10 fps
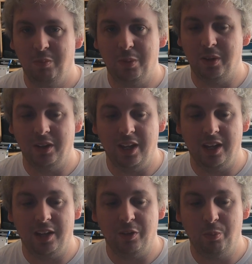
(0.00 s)
But
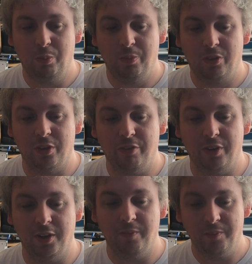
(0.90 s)
yeah, that was so
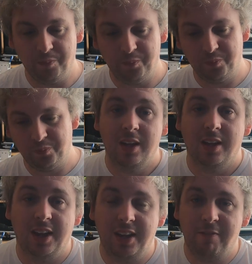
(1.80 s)
fun.
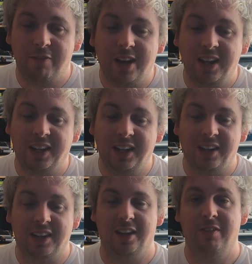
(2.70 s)
And then
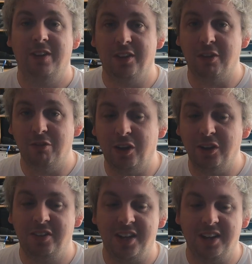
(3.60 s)
finally, I found the
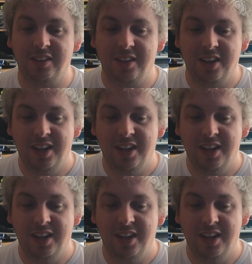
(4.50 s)
Rhodes stand.